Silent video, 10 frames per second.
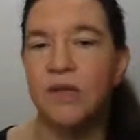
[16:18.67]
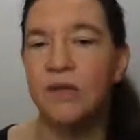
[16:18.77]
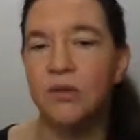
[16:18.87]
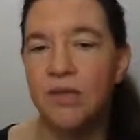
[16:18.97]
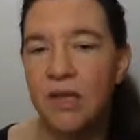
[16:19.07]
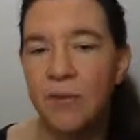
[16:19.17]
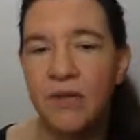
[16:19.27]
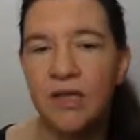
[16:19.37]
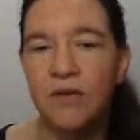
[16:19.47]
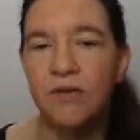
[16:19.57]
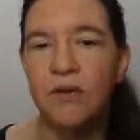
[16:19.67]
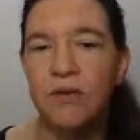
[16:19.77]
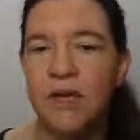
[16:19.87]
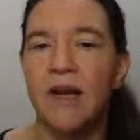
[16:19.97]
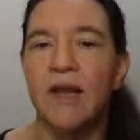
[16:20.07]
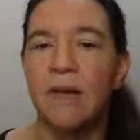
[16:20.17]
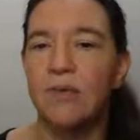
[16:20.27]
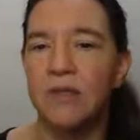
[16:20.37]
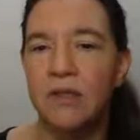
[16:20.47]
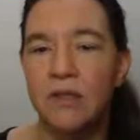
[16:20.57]
So typically, if you're scaling up
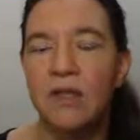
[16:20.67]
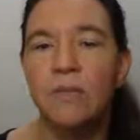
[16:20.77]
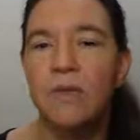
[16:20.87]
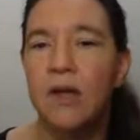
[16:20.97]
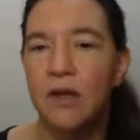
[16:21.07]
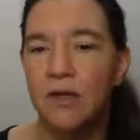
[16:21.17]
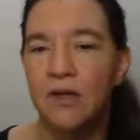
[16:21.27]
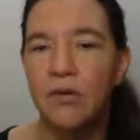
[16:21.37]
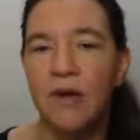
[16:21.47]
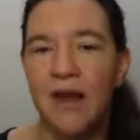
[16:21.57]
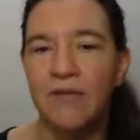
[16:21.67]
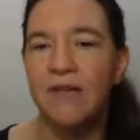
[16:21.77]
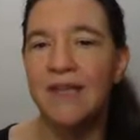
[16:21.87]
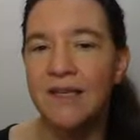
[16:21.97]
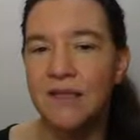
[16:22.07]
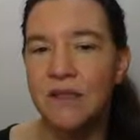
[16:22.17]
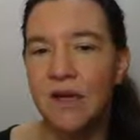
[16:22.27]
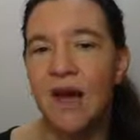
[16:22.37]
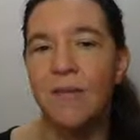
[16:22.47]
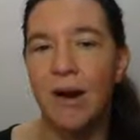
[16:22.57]
your system, you'll have an easy
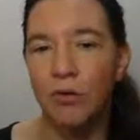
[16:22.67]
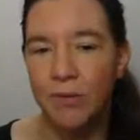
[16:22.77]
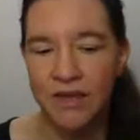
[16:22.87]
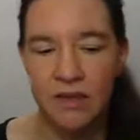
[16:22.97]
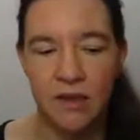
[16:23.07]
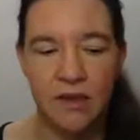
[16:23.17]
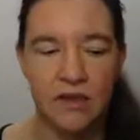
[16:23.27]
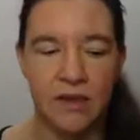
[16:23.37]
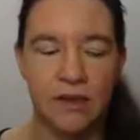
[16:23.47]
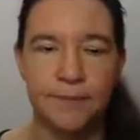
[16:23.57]
time outpacing the attack.